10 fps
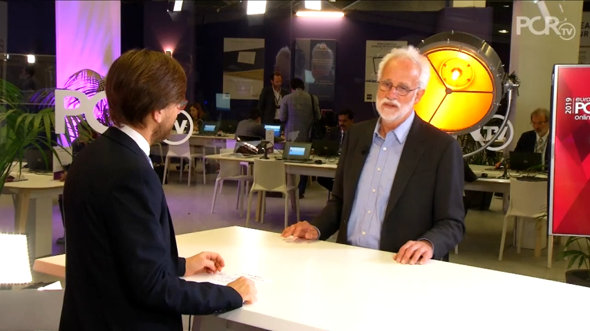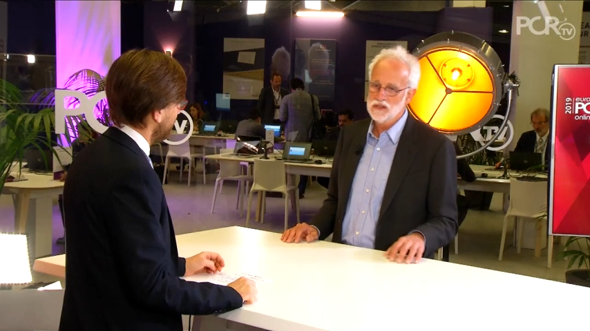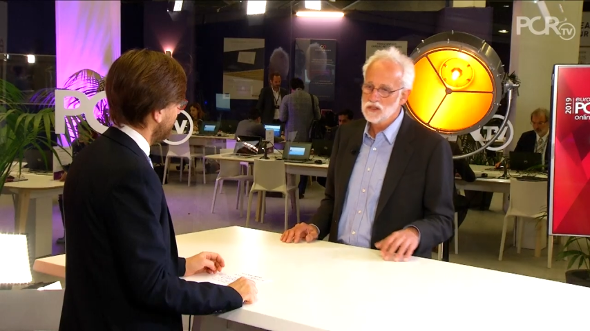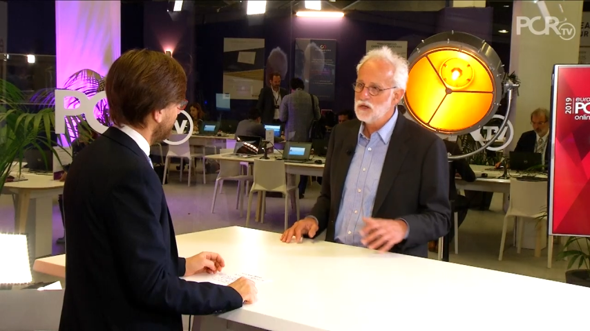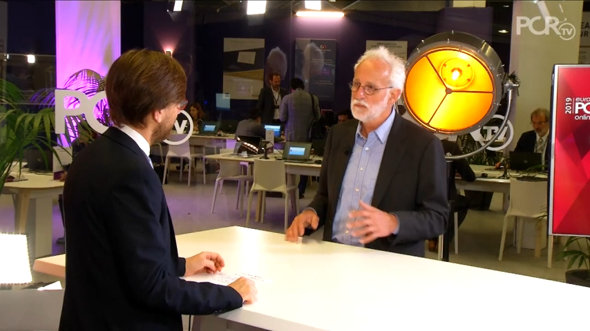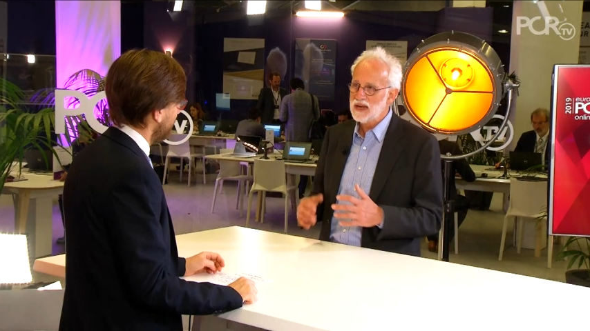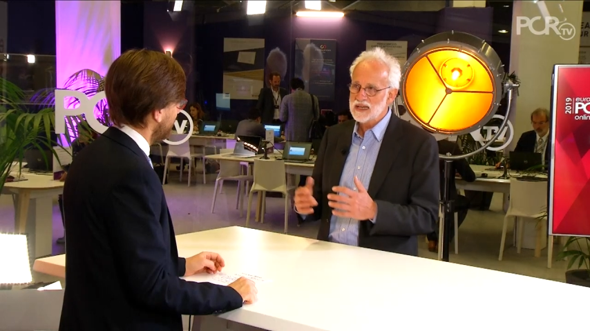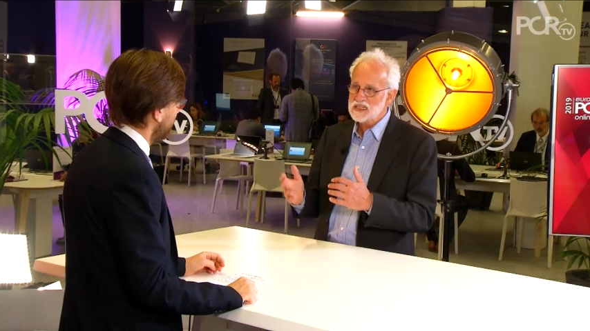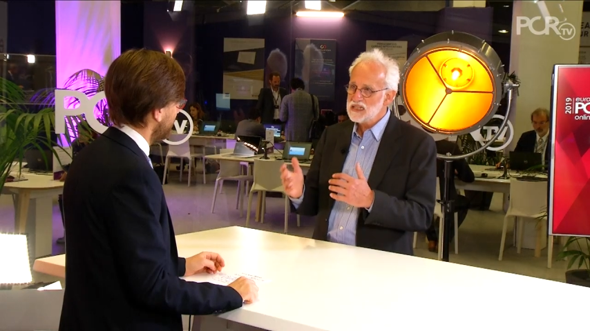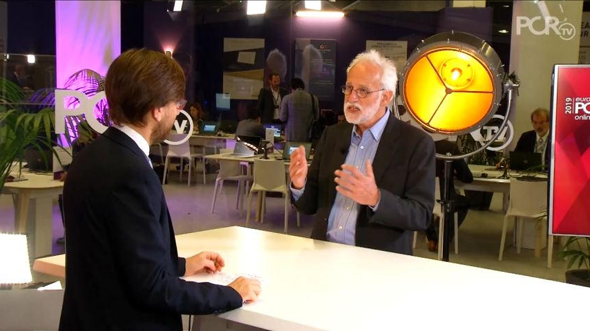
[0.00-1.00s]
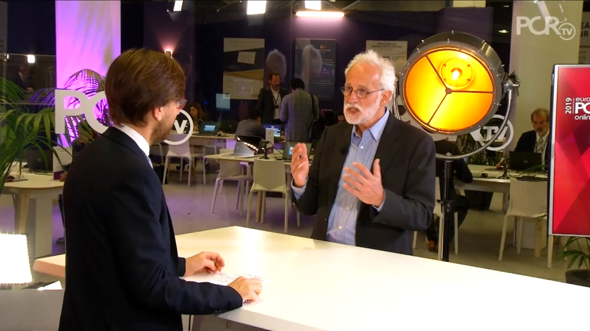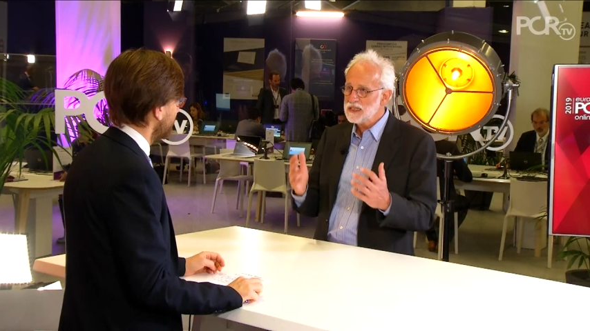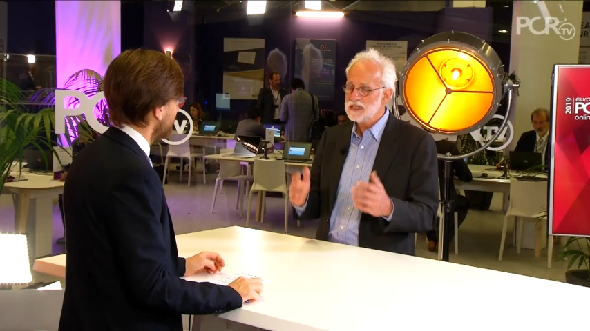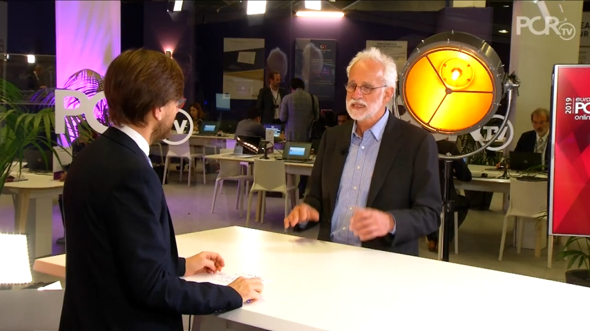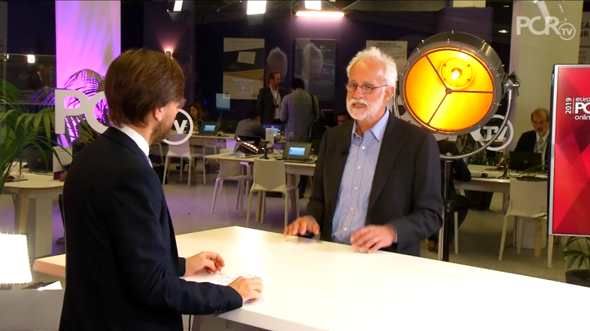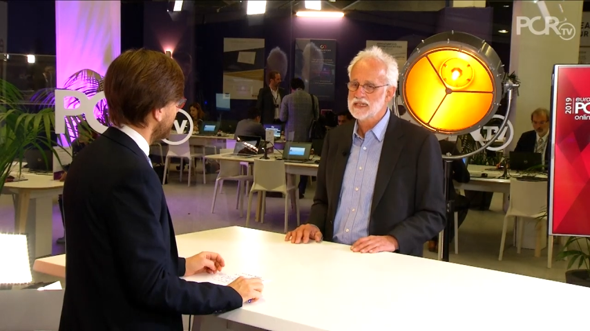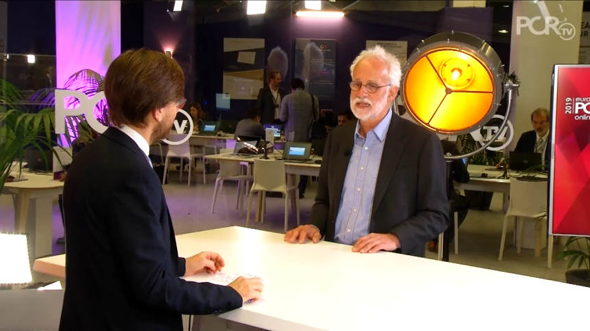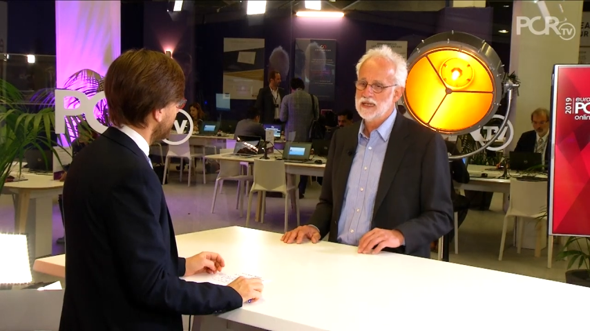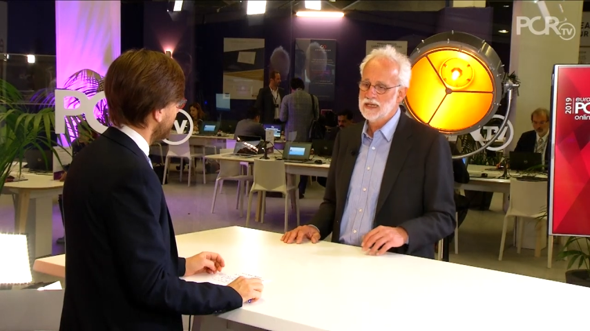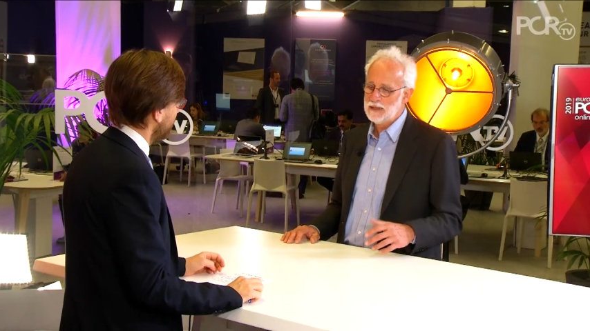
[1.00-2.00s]
Speaker 1: very complex lesions.
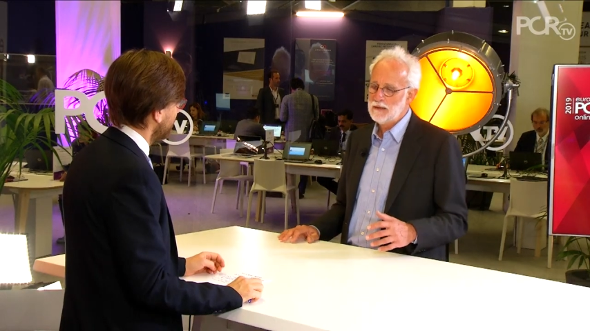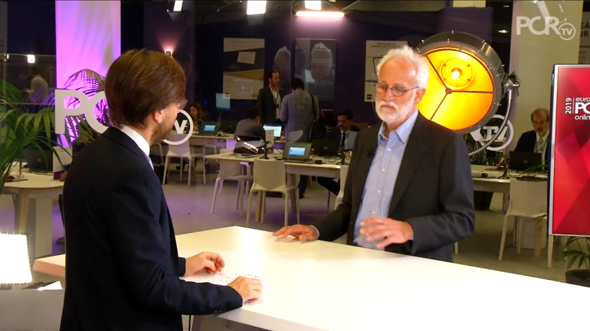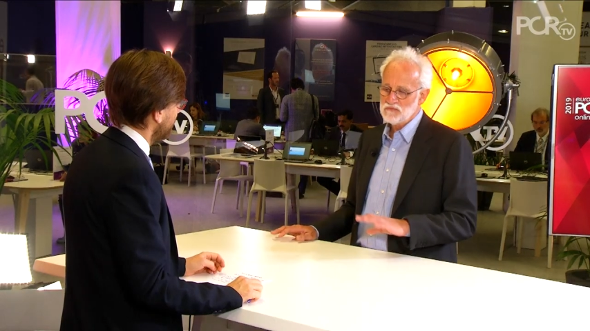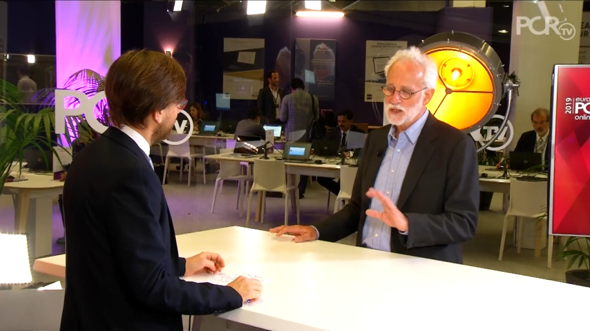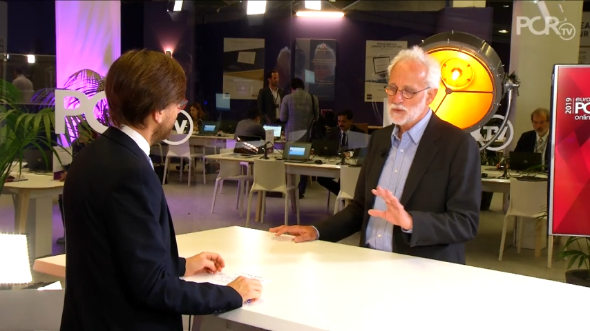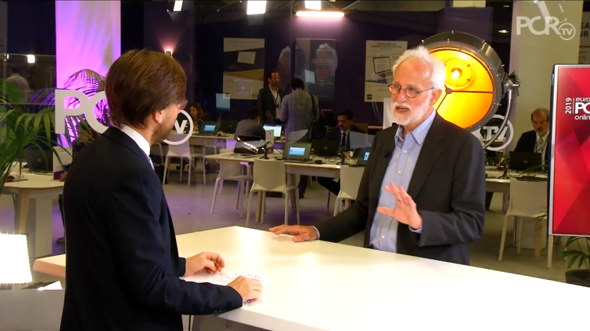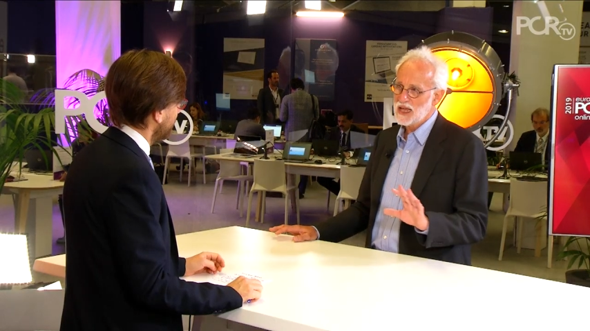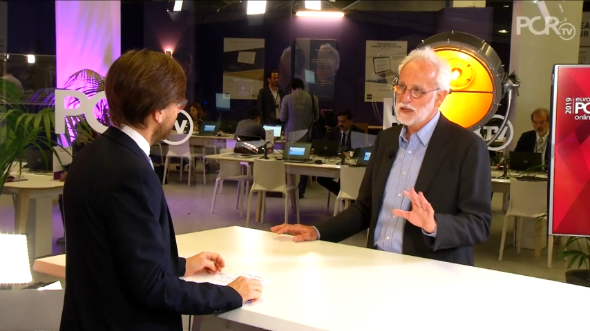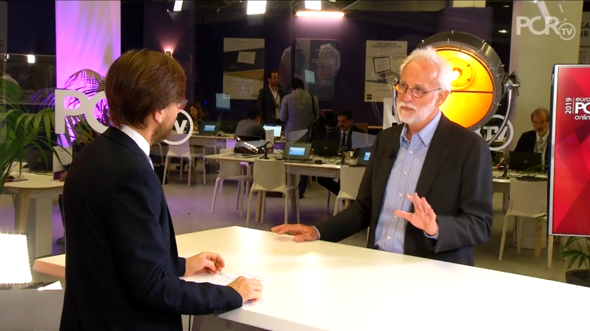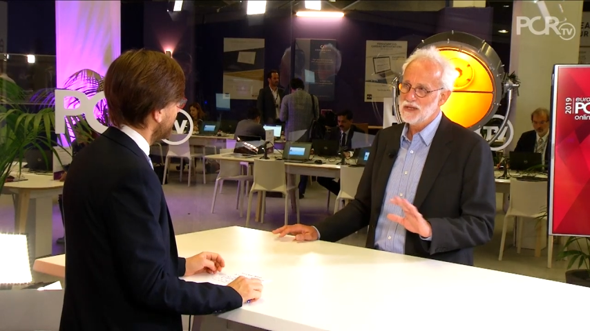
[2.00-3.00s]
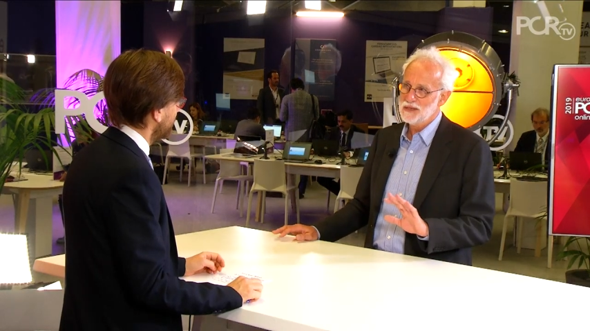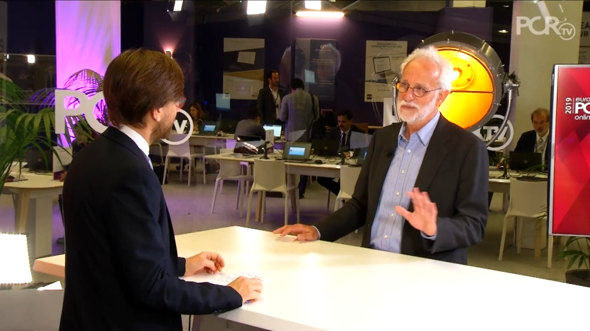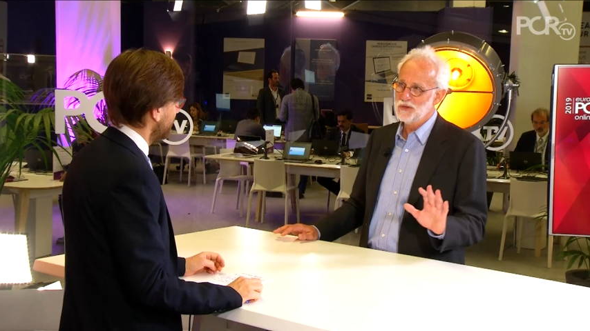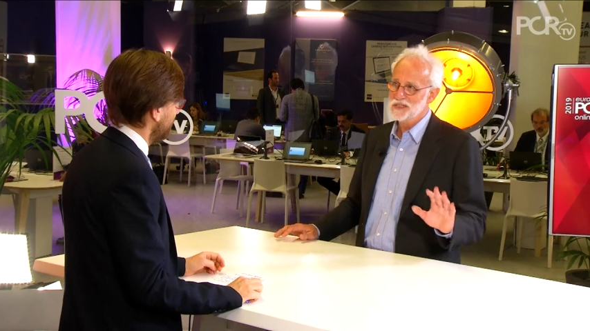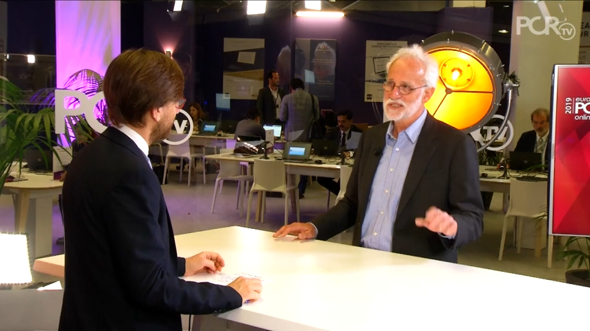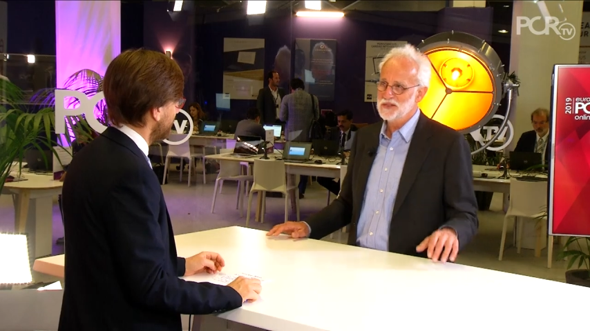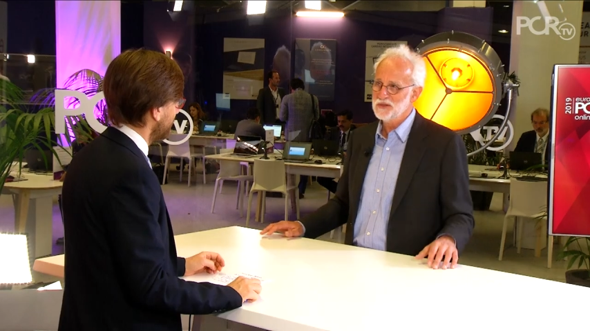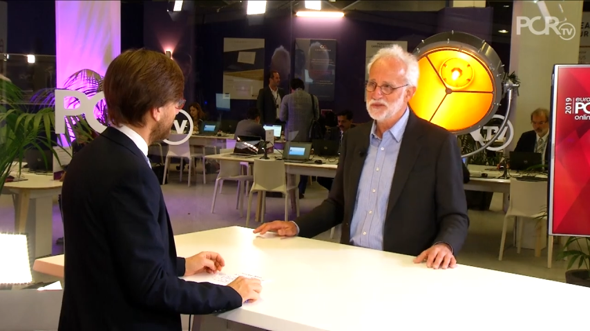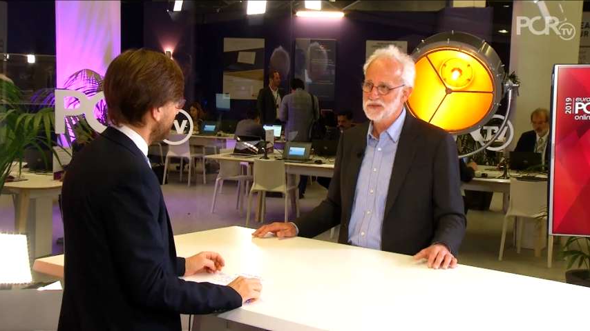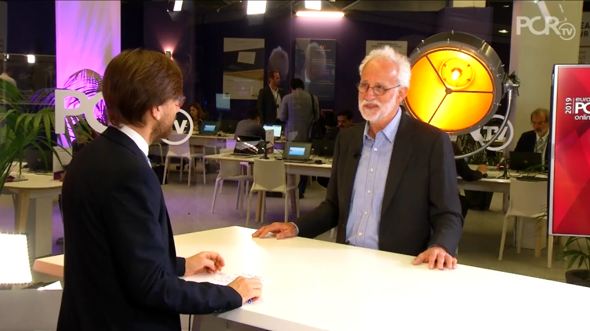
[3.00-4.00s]
Uh, it will help him
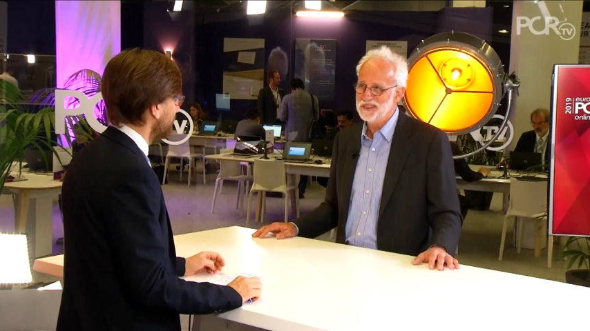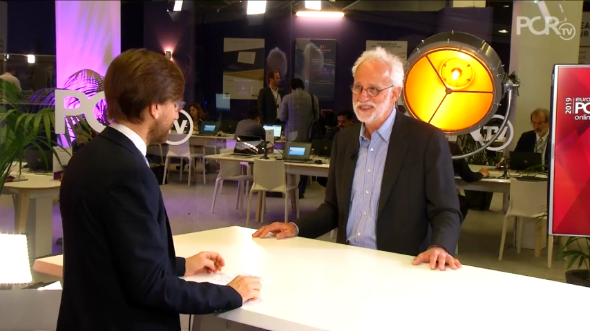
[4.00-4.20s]
also